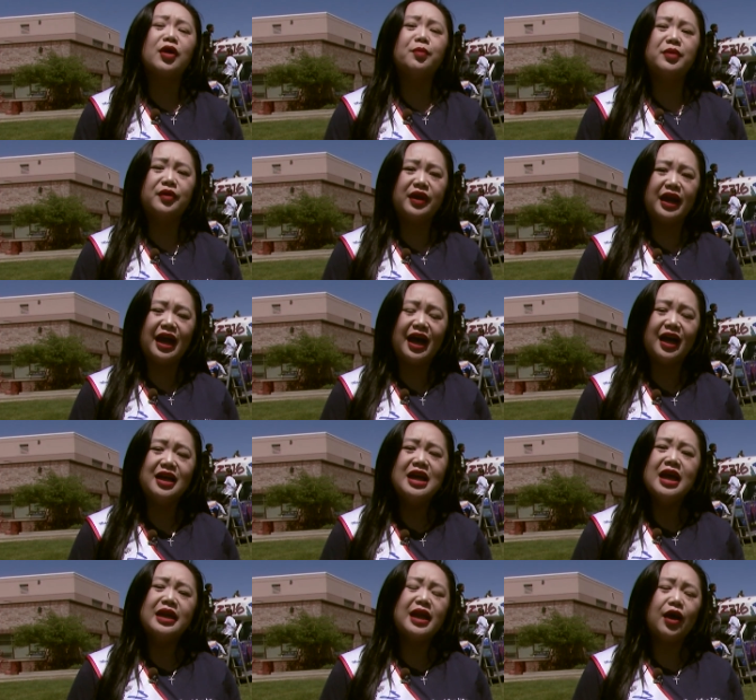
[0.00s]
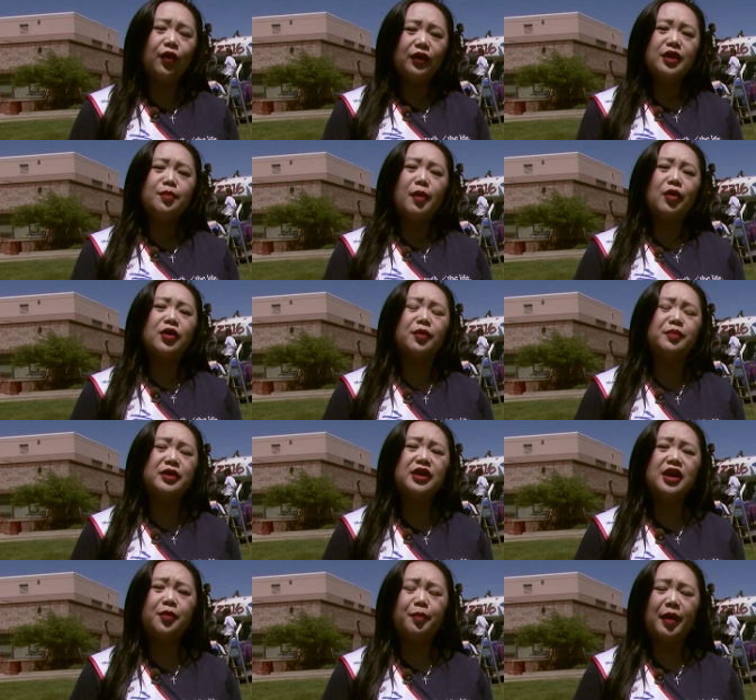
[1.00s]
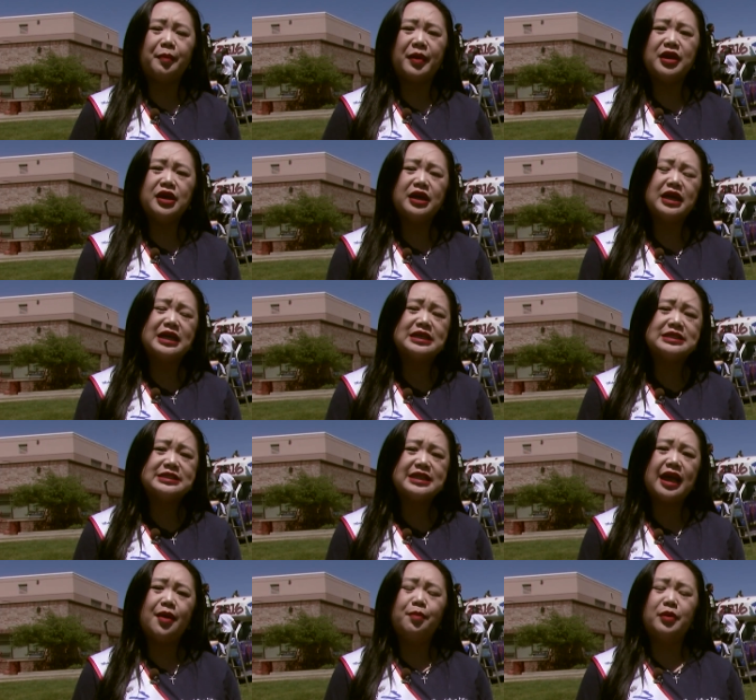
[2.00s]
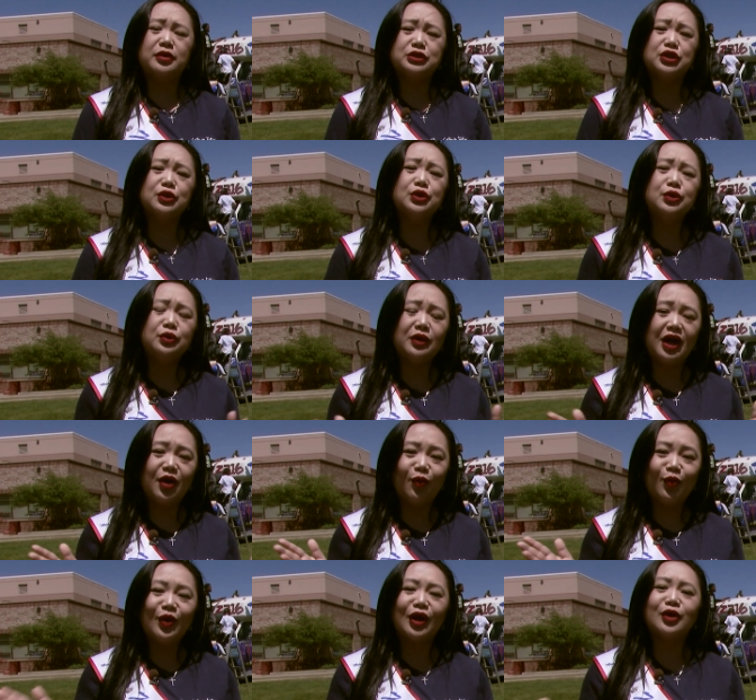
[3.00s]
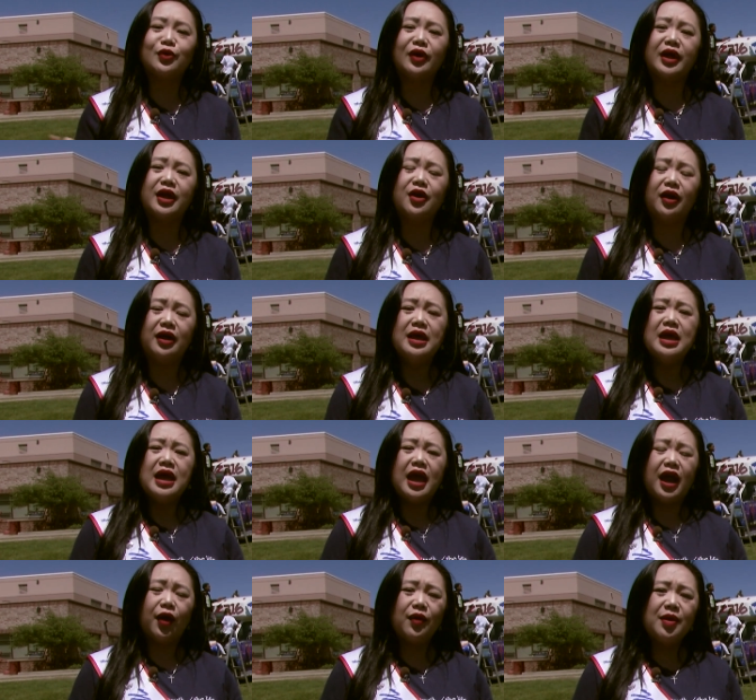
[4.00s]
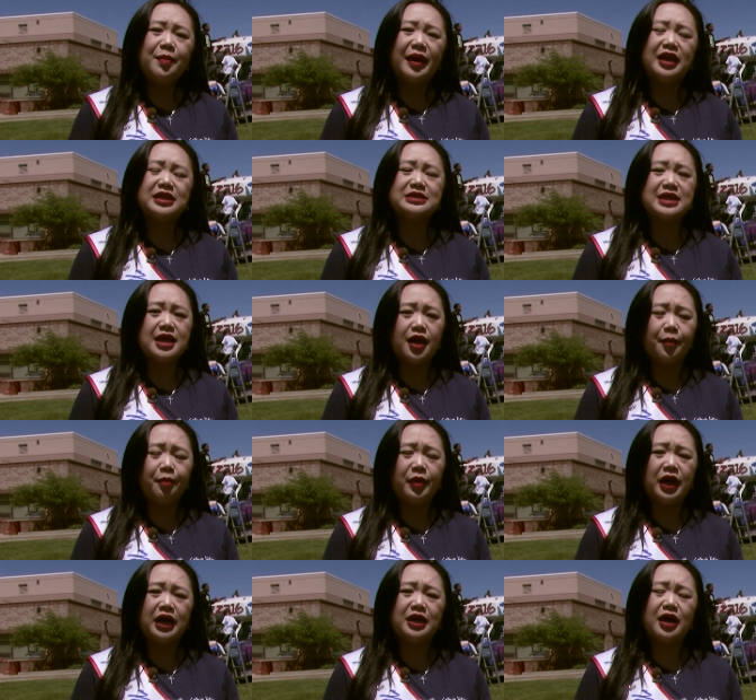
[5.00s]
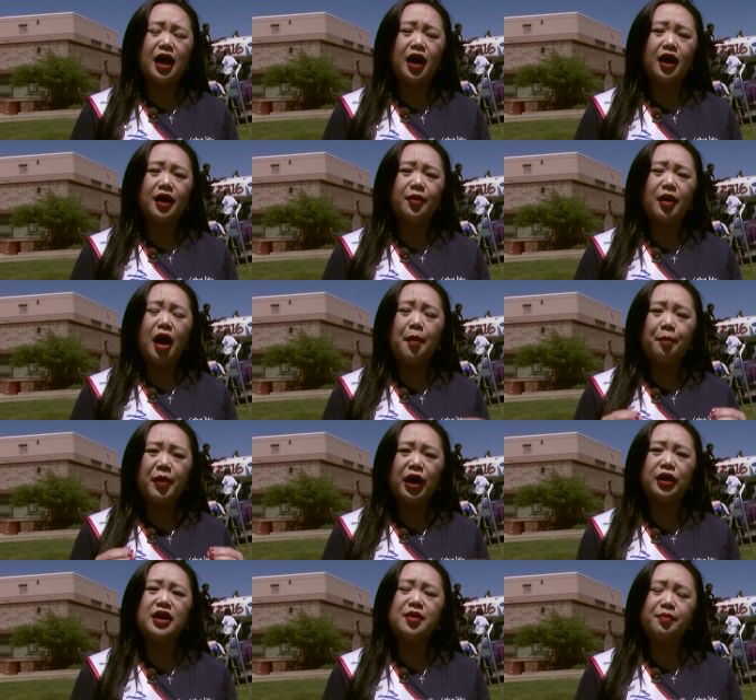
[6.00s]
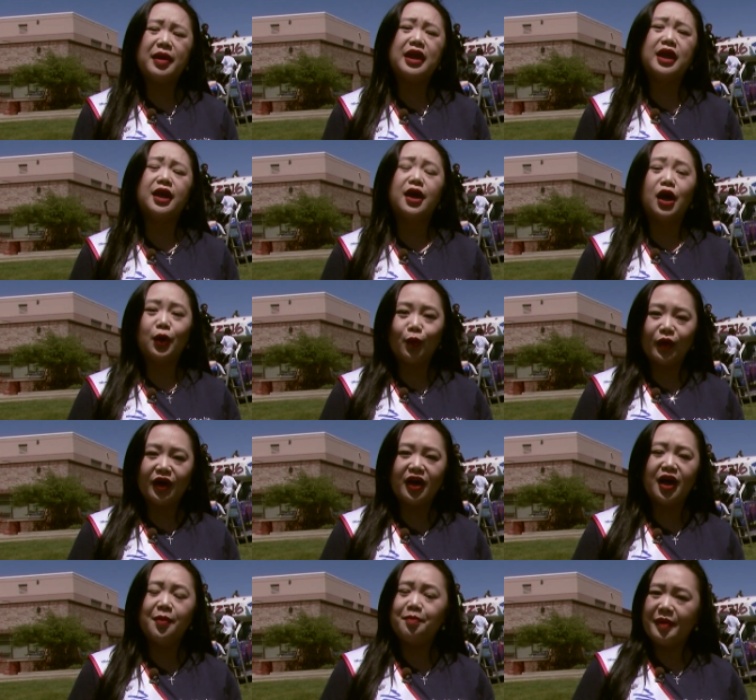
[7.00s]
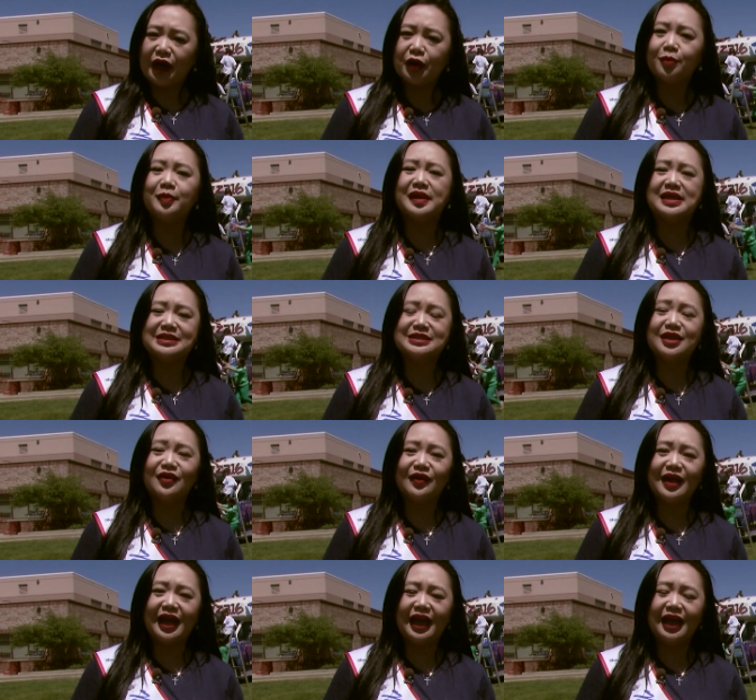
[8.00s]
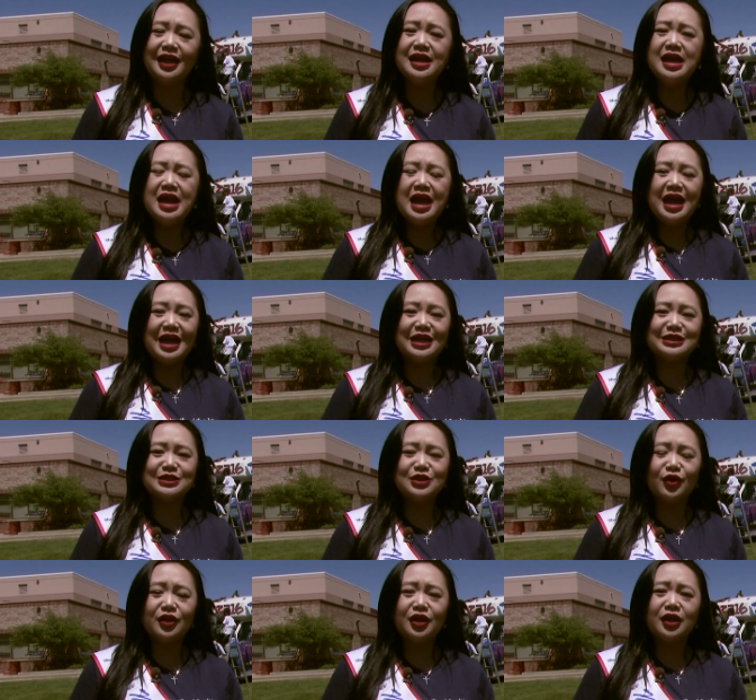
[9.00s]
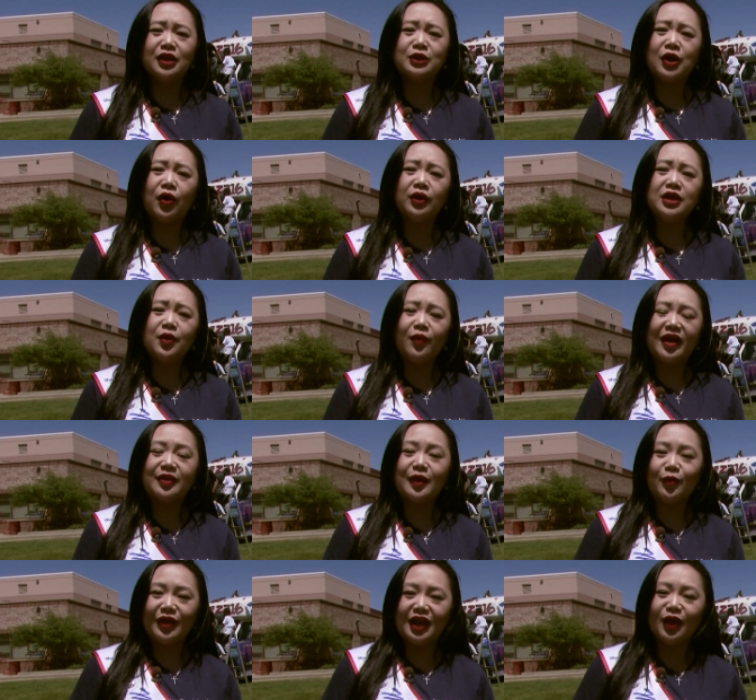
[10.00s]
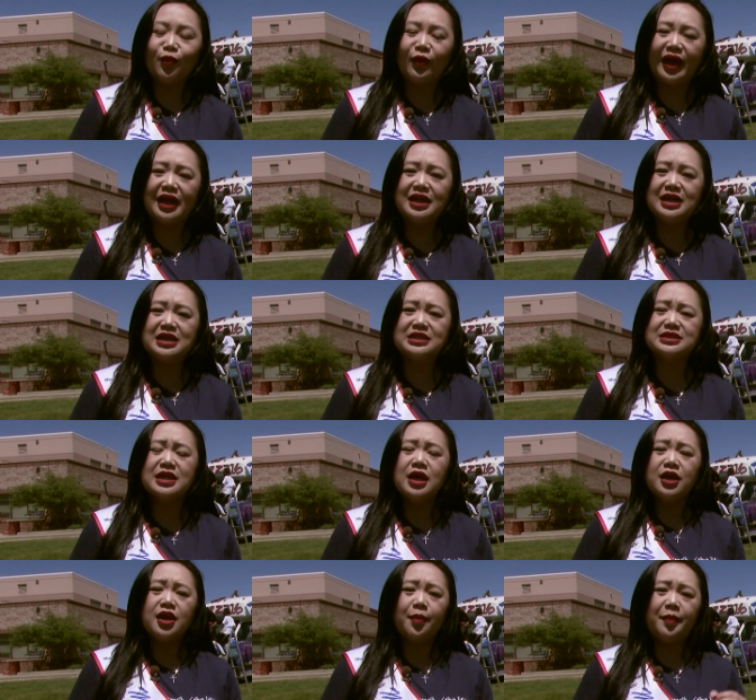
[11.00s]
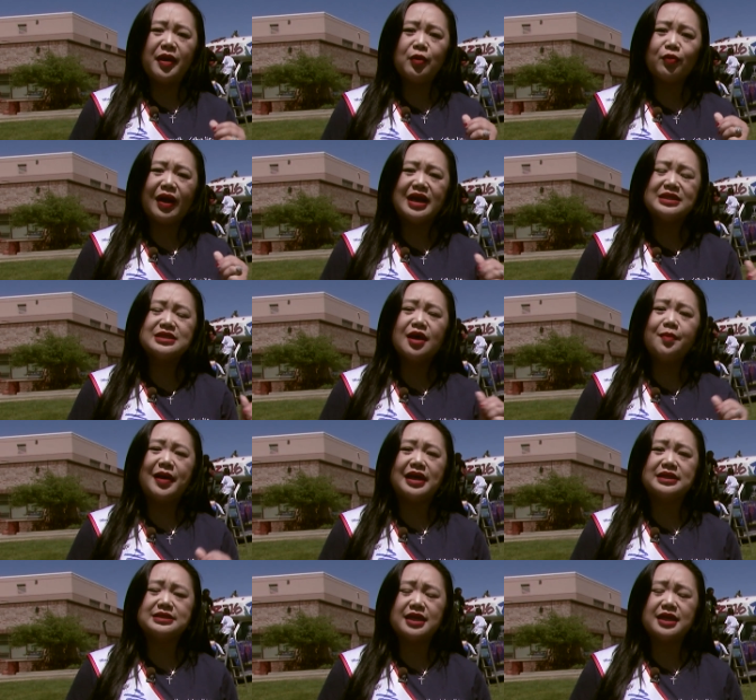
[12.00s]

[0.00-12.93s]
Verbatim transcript: community. Not only Hmong community, but be an example to everybody take a part in making our world a better place now, okay? And so the only way that we can win is rise up